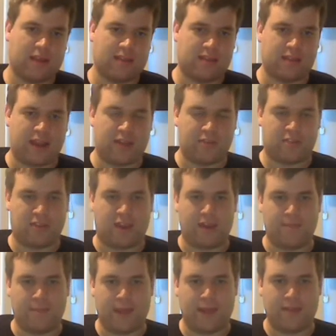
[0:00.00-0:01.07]
an
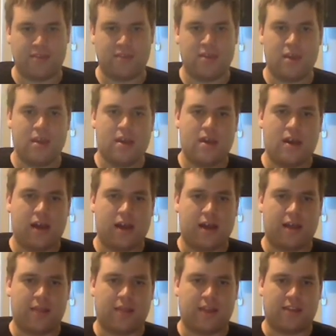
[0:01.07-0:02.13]
outside maze
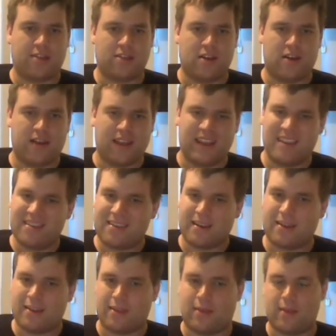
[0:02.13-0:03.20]
that's not
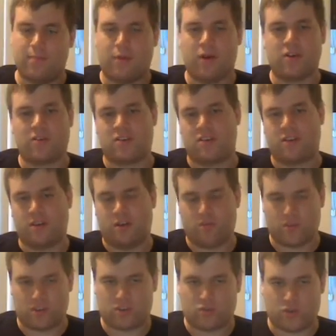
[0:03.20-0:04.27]
inside the theme park, so they're not
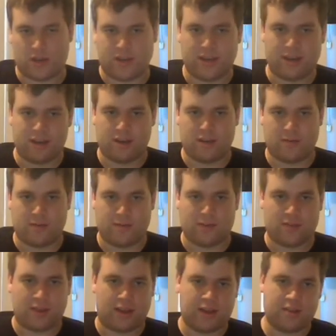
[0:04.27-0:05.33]
restricted in terms of
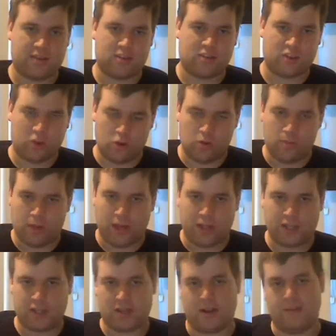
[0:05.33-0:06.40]
size too
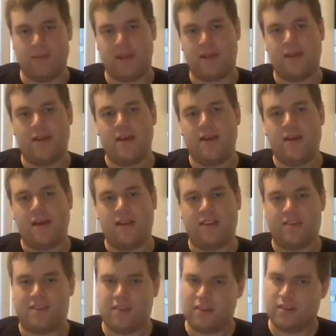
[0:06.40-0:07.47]
much. I mean, it's
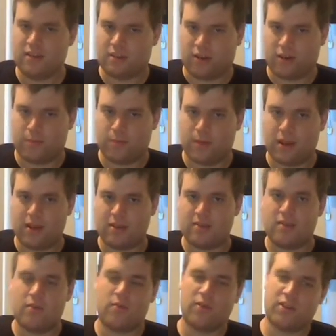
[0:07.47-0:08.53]
still a tarp maze,
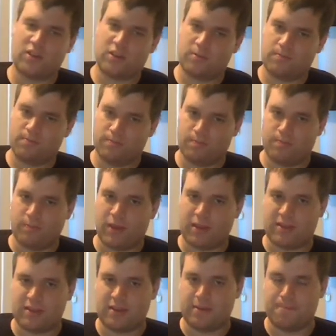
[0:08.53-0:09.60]
which
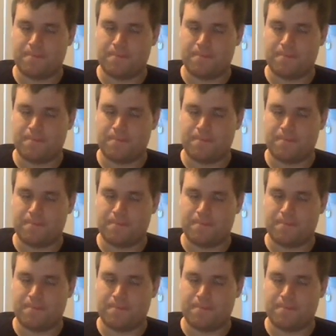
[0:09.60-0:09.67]
makes it